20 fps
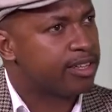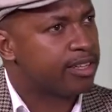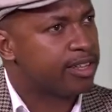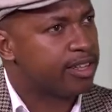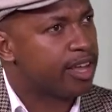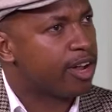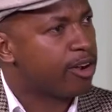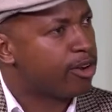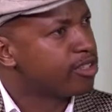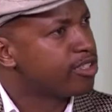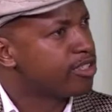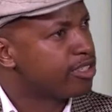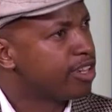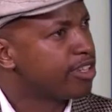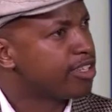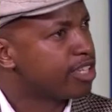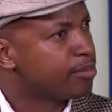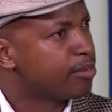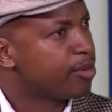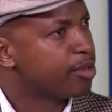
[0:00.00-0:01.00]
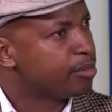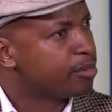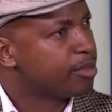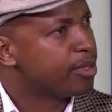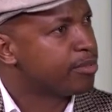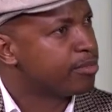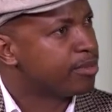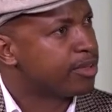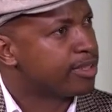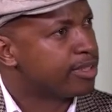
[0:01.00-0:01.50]
they're concerned about
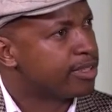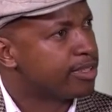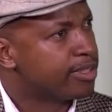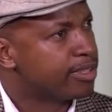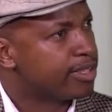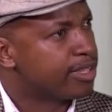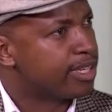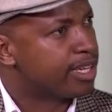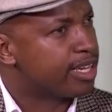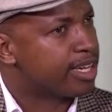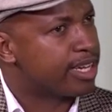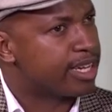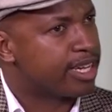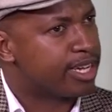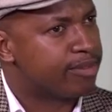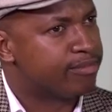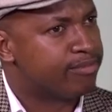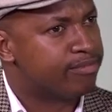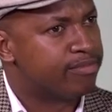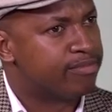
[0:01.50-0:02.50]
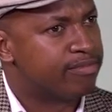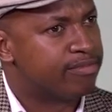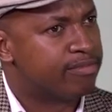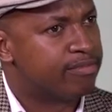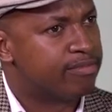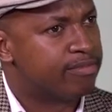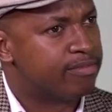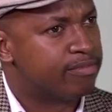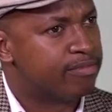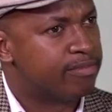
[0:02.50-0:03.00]
people. Mm. Um,
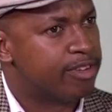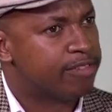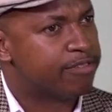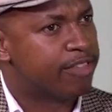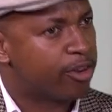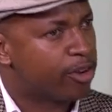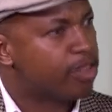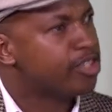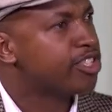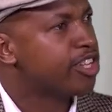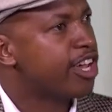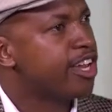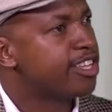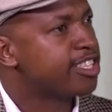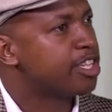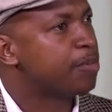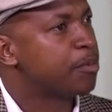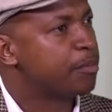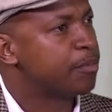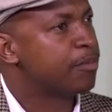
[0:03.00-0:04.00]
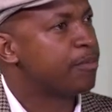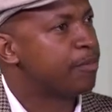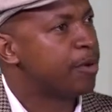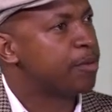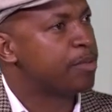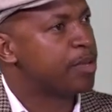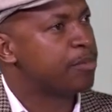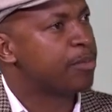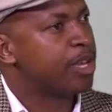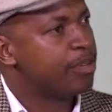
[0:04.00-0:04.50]
if the concern is
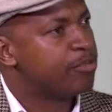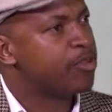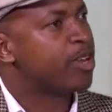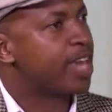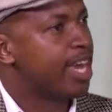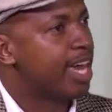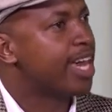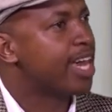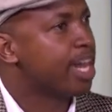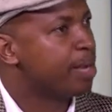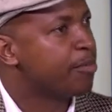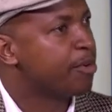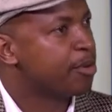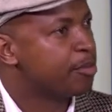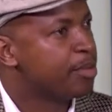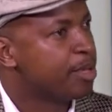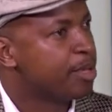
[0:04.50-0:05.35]
about people, if you care about